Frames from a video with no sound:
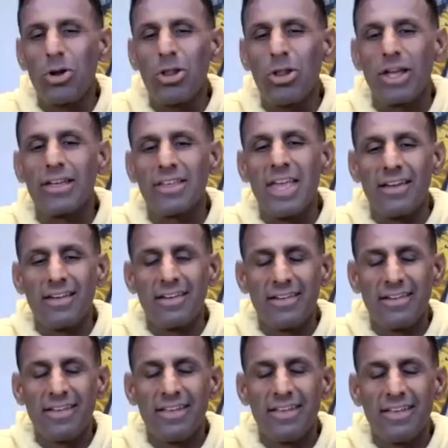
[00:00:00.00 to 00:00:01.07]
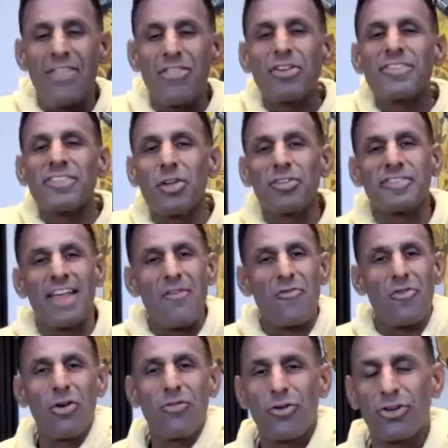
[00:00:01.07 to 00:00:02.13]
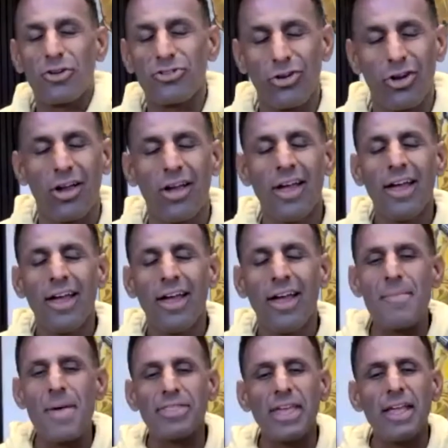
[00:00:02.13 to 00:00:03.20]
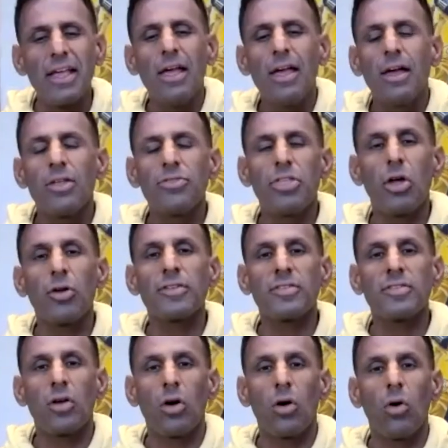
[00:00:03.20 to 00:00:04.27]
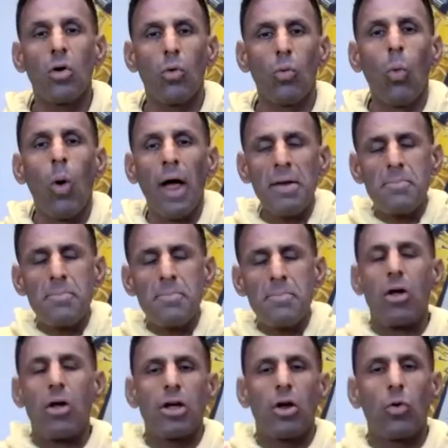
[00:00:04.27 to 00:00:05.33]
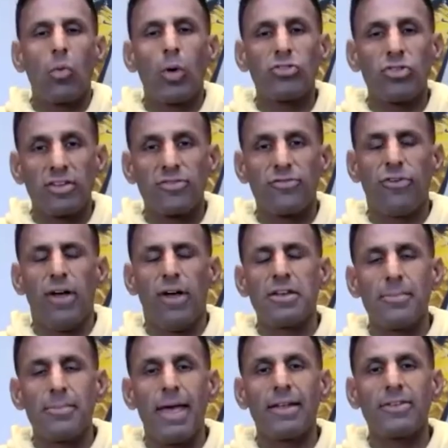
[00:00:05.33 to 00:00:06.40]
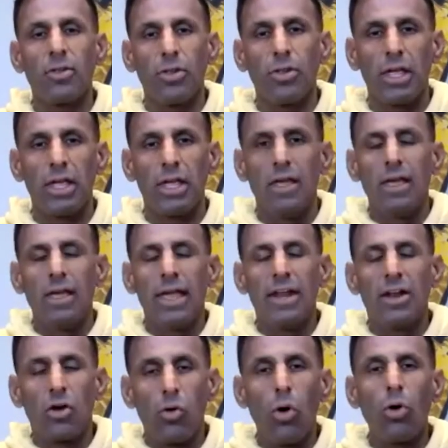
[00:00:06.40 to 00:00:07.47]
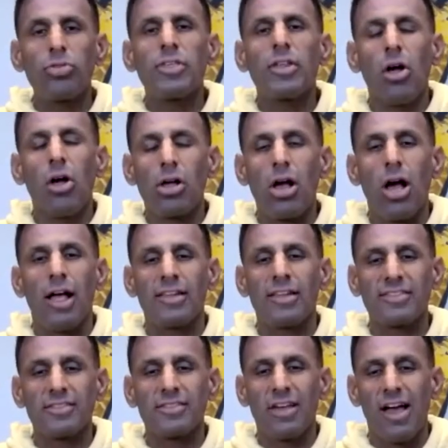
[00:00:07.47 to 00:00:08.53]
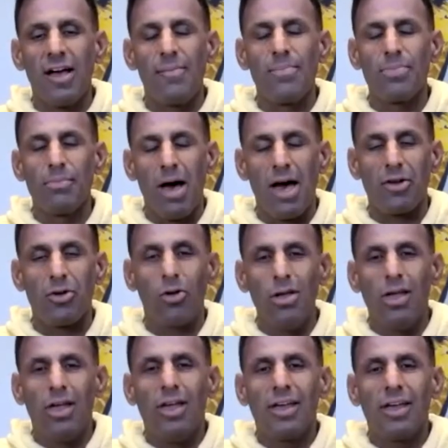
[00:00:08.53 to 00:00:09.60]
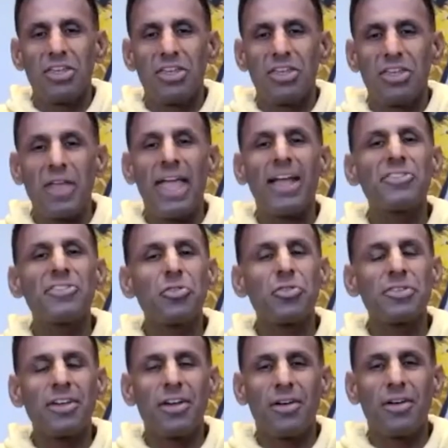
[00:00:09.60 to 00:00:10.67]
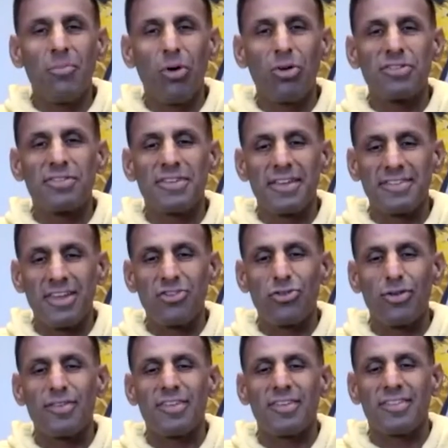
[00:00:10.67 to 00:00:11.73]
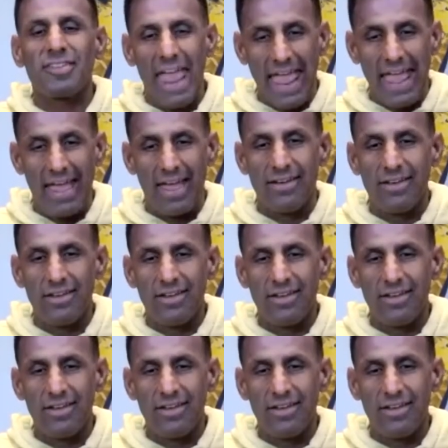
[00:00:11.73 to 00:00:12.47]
what is yeah. it yeah there's there's several for sure i mean i think there's one barrier which is fundamentally in a growth at all costs um, model you know the answer to most decisions is and